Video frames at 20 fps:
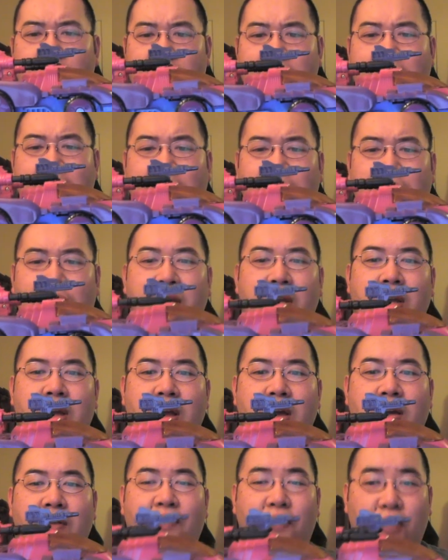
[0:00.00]
Now,
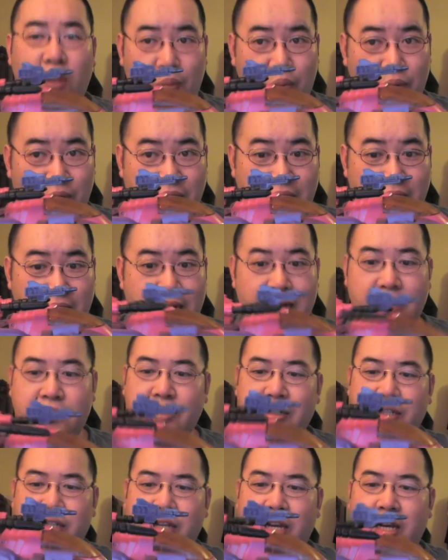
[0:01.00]
for the
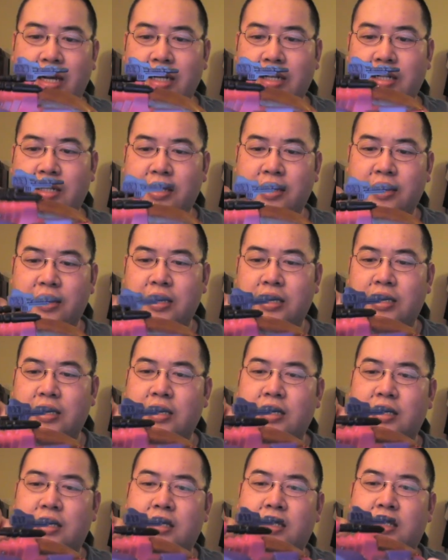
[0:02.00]
Pretender inside,
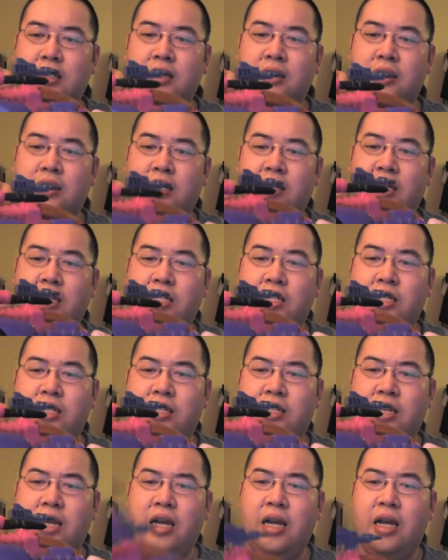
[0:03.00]
this
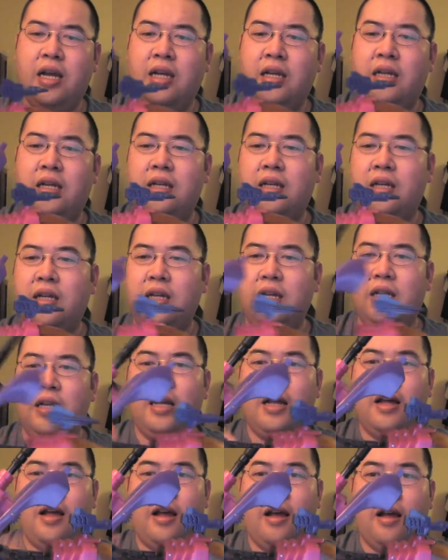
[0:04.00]
is
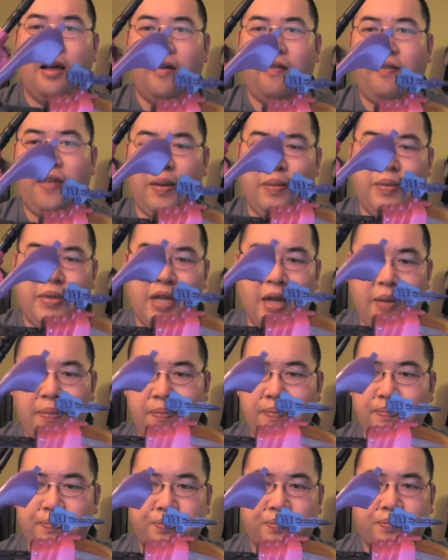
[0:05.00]
flips
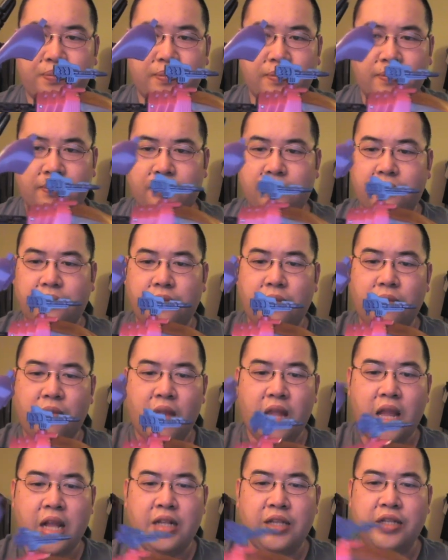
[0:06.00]
up
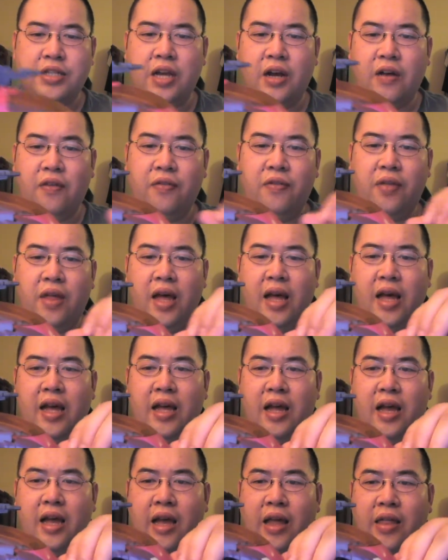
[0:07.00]
itself
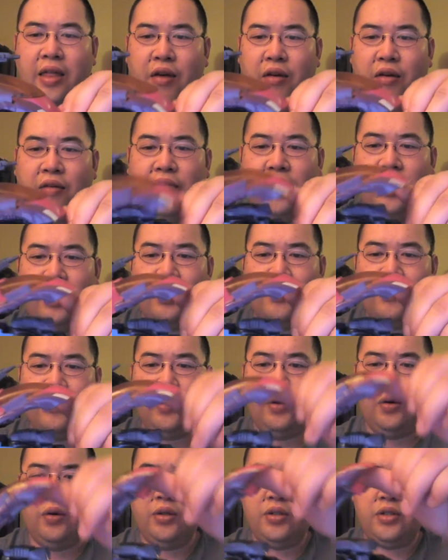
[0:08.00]
there, and that reveals, of
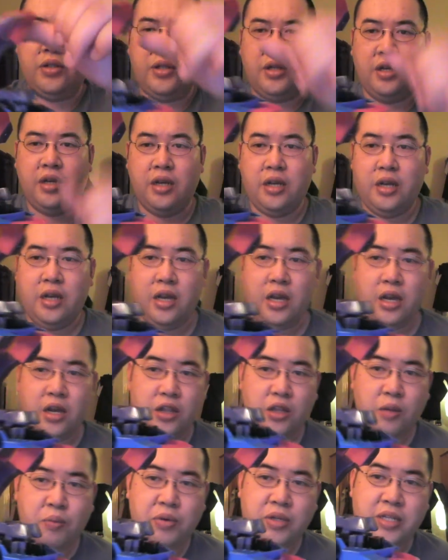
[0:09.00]
course,
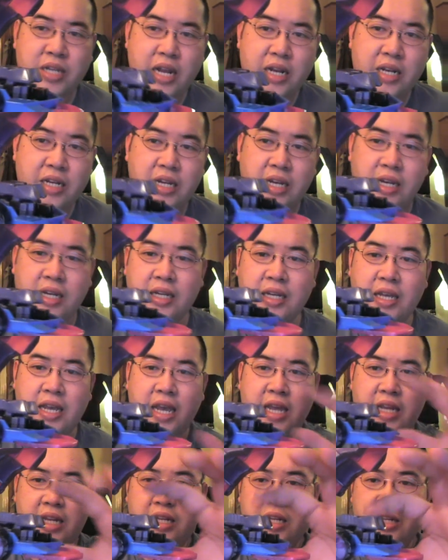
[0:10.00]
the Pretender
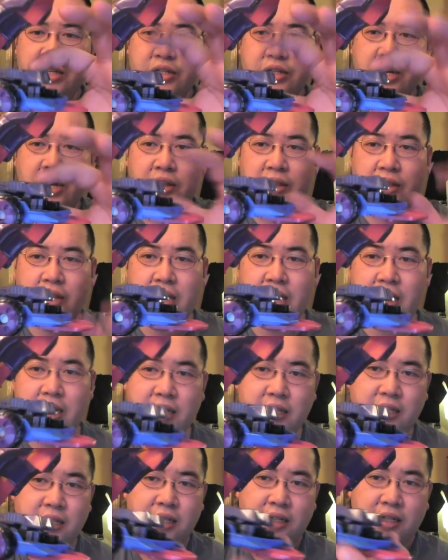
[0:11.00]
hidden inside there,